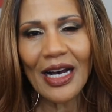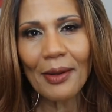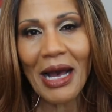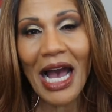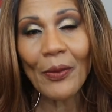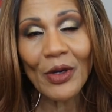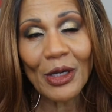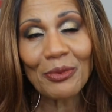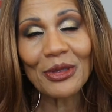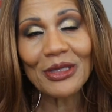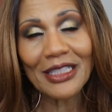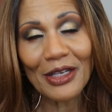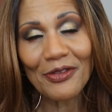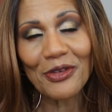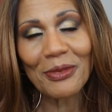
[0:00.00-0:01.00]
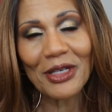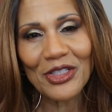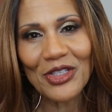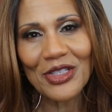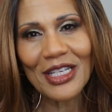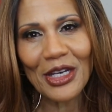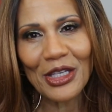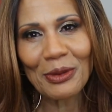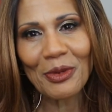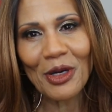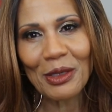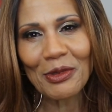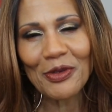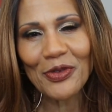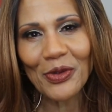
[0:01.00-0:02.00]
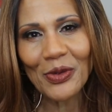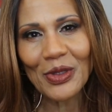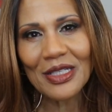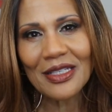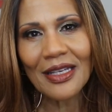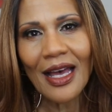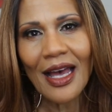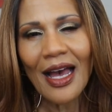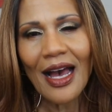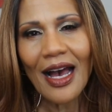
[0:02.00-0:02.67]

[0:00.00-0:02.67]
Um, I will put the information down at the bottom, of course.